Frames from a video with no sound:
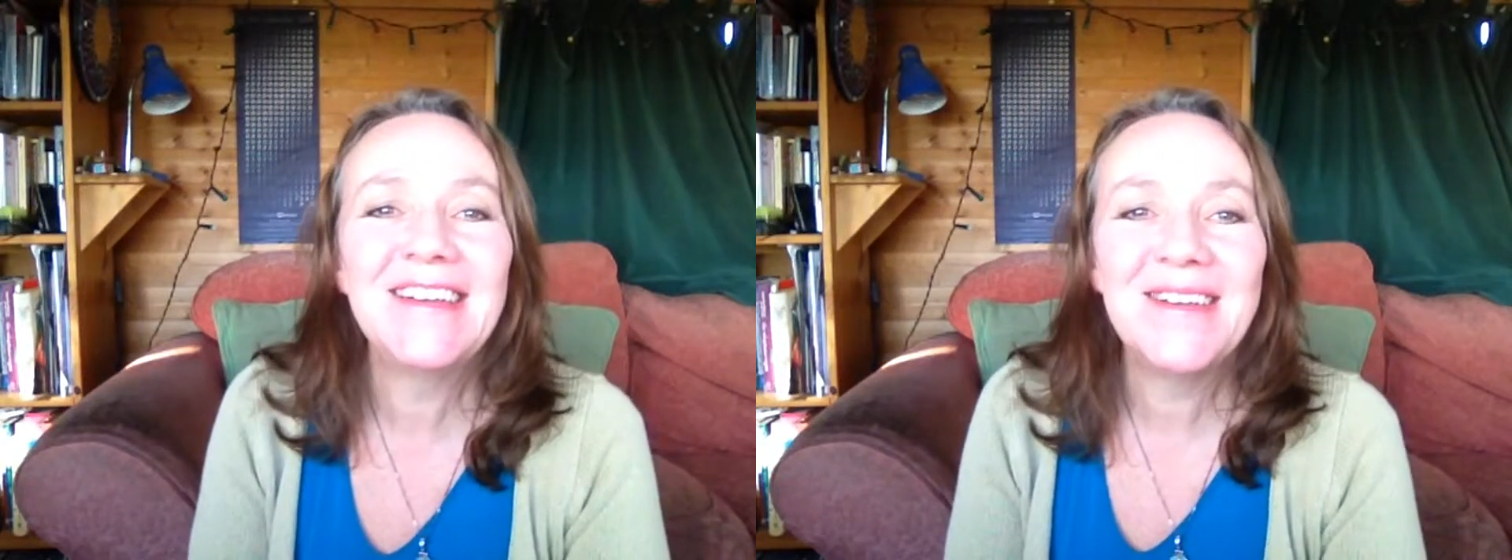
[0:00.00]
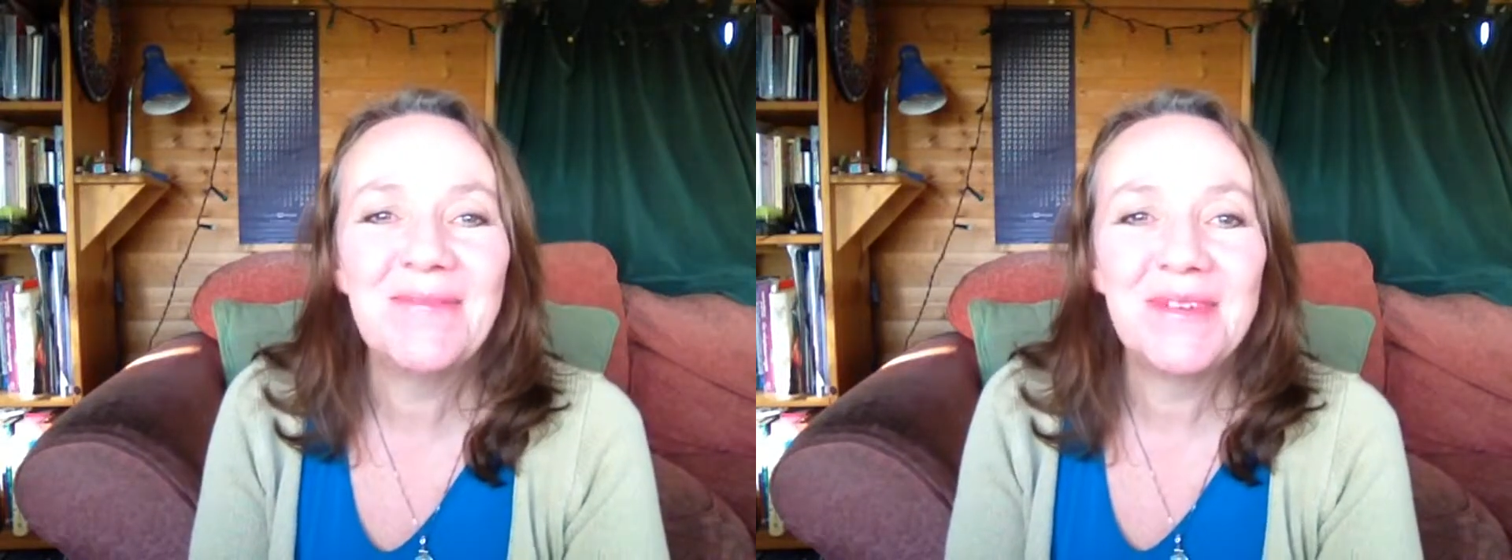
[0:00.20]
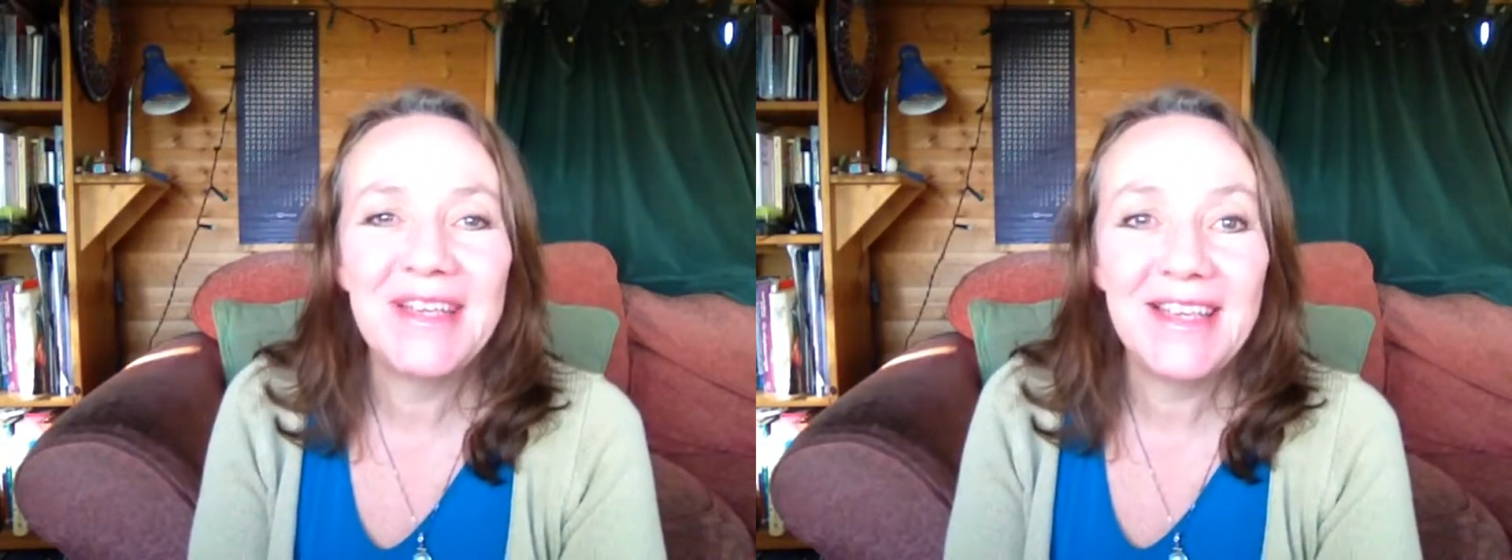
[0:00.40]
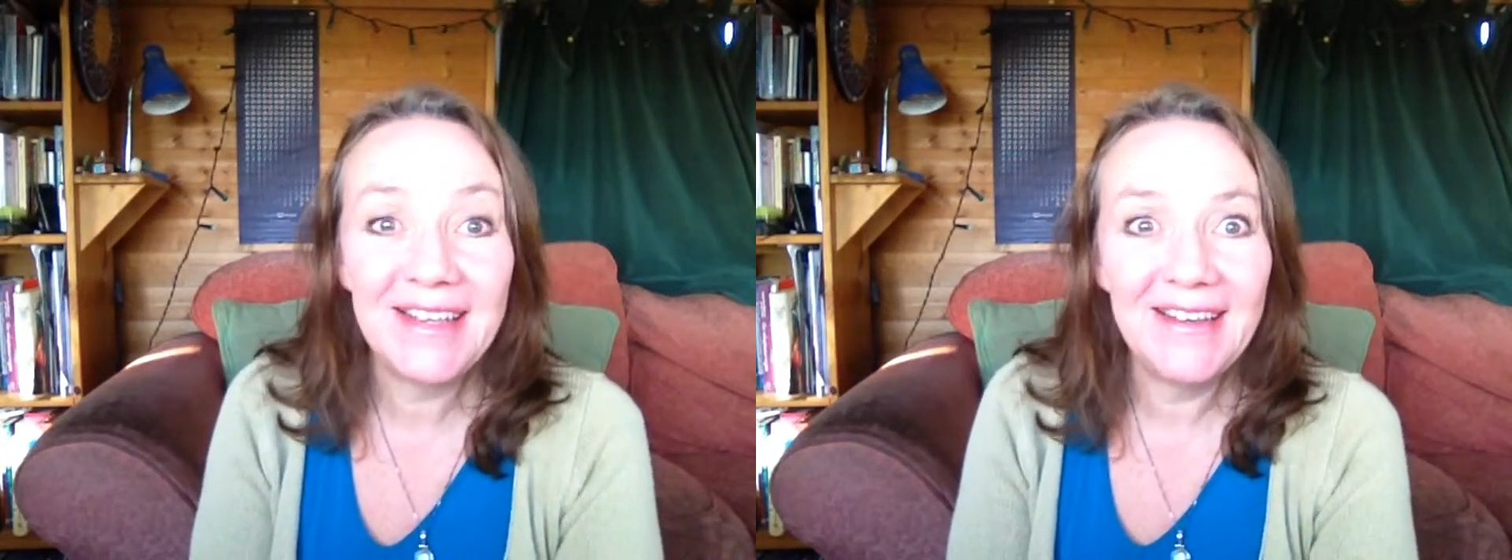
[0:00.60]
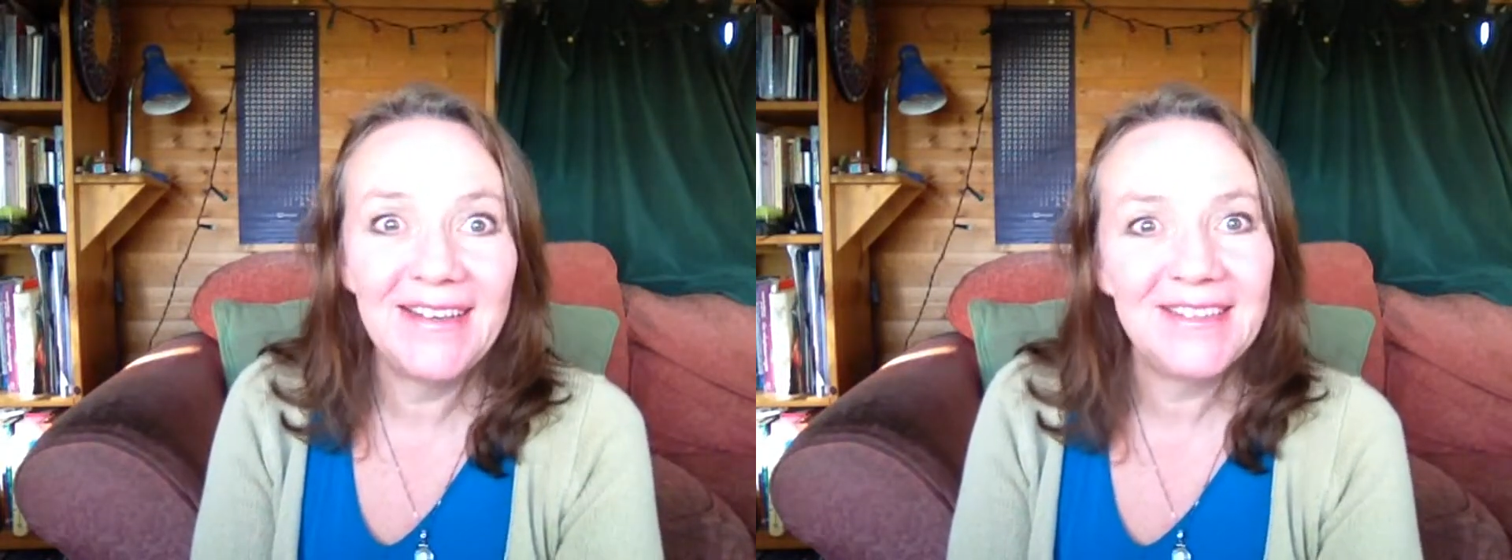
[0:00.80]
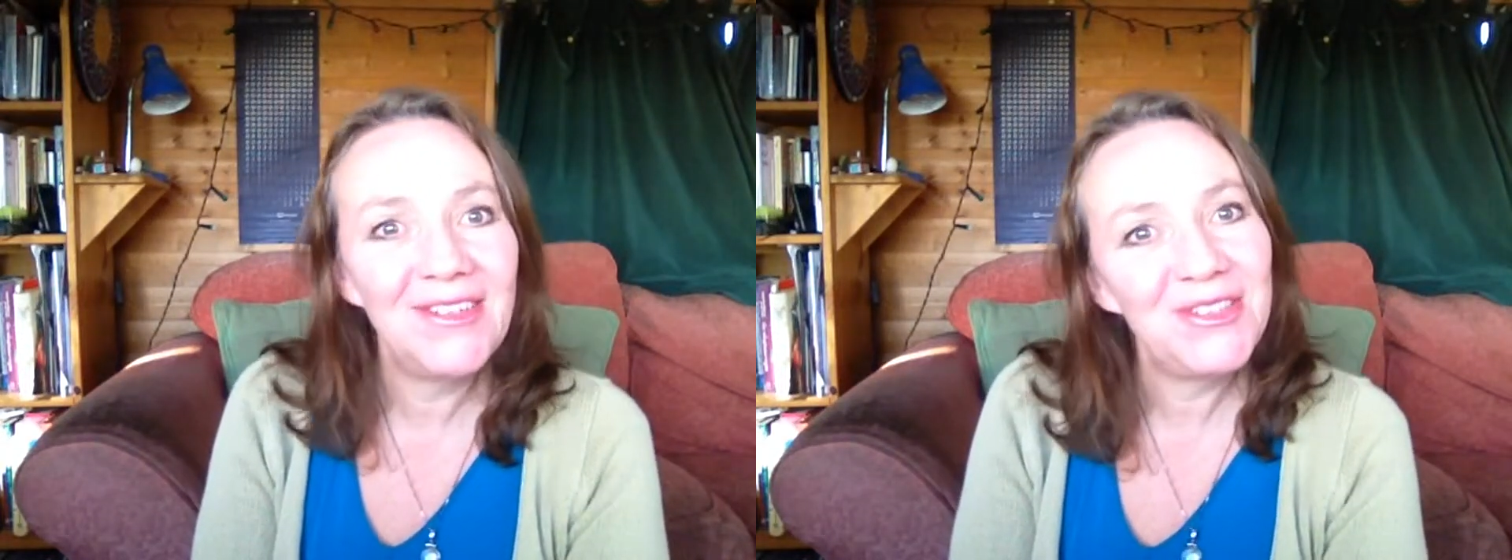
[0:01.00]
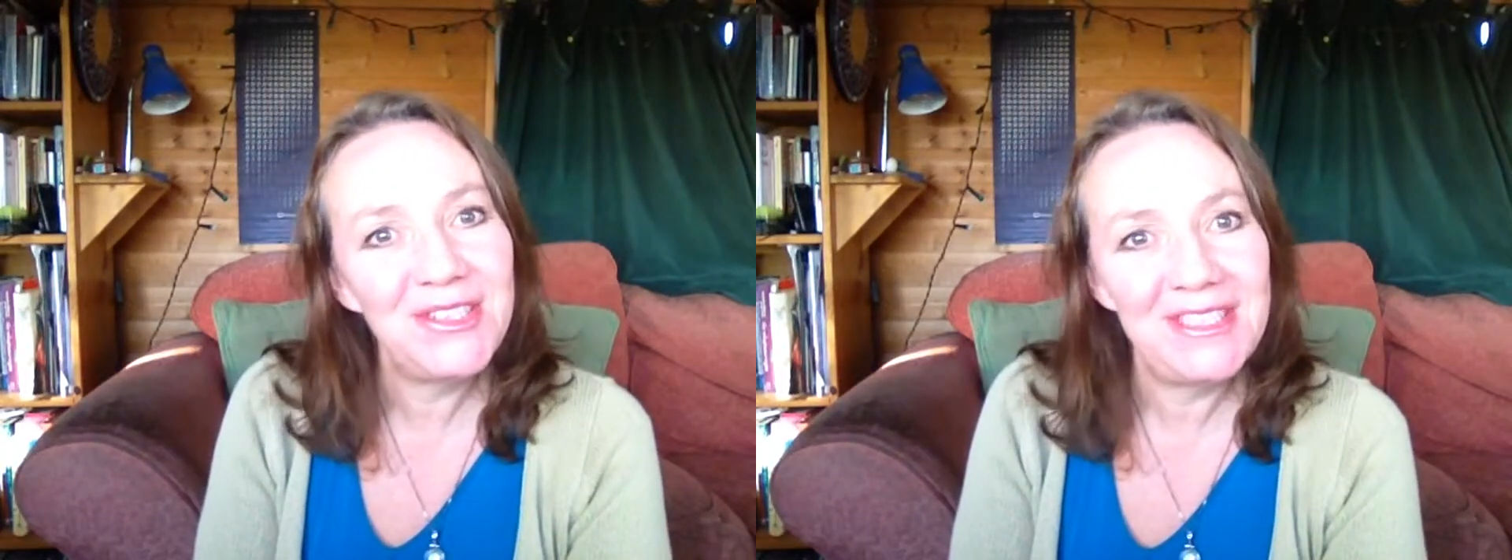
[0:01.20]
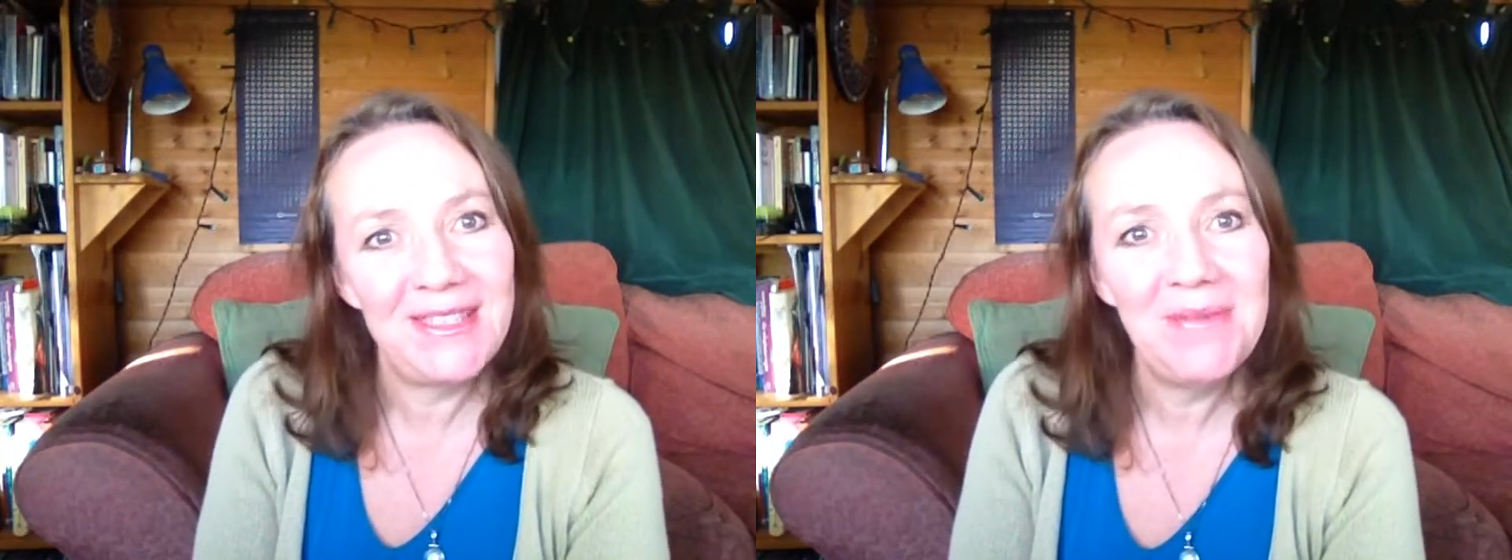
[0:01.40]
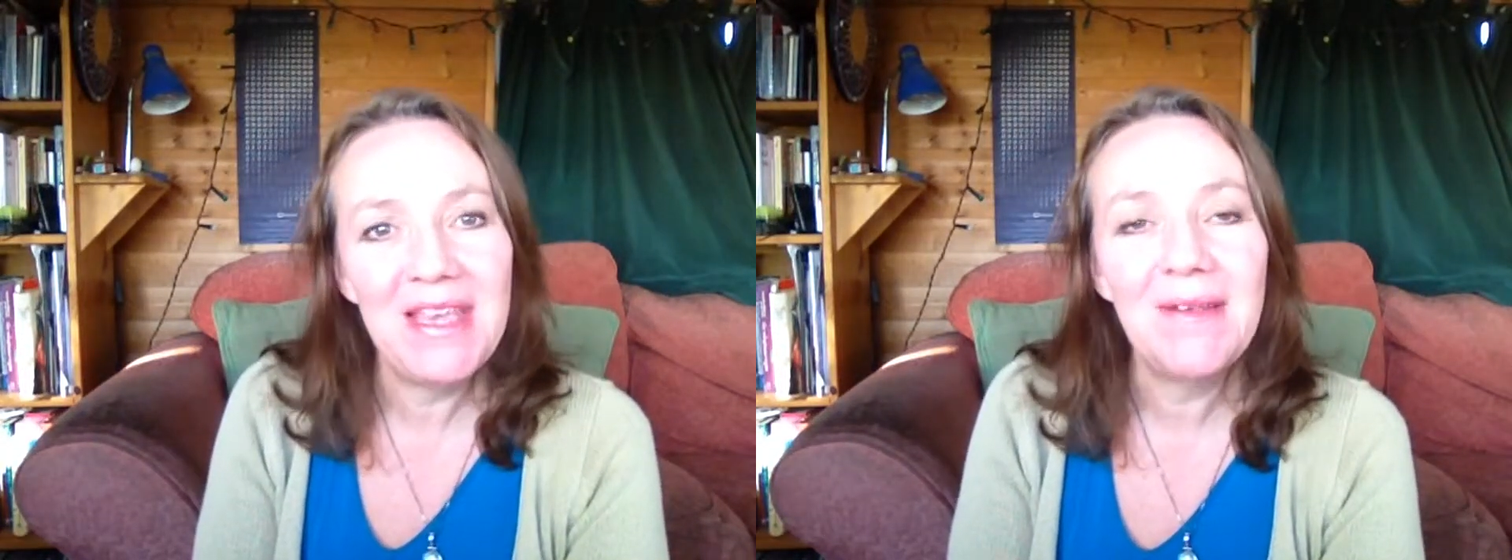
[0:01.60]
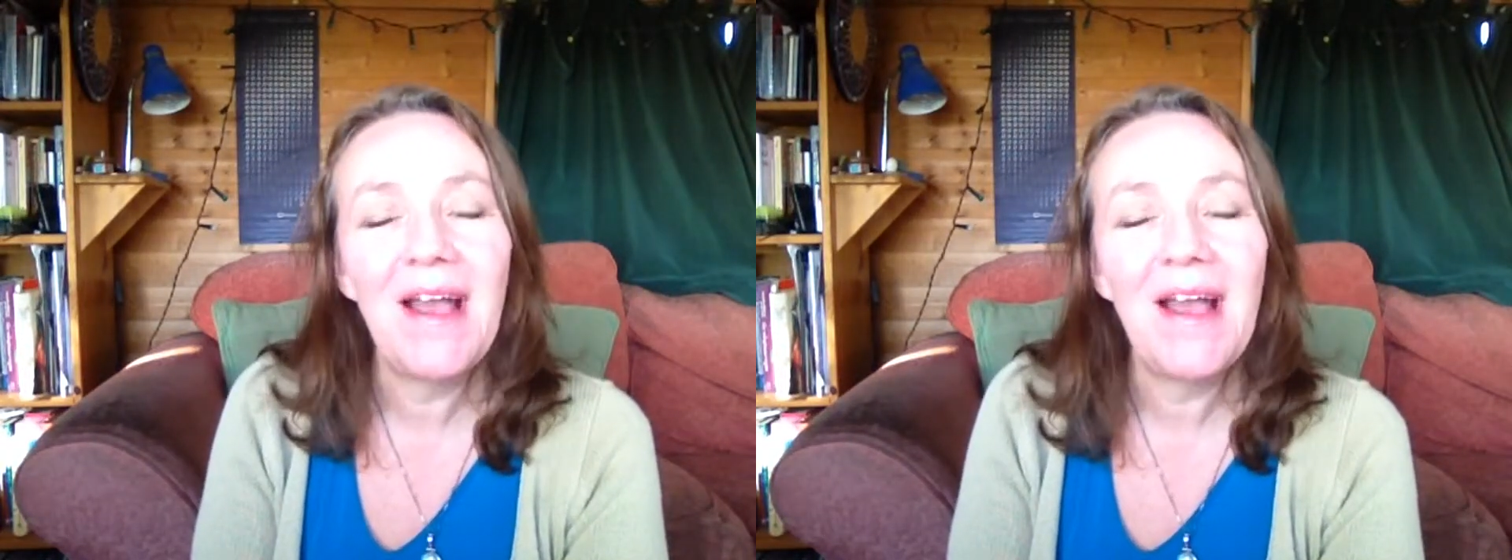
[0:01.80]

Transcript: library got to see me.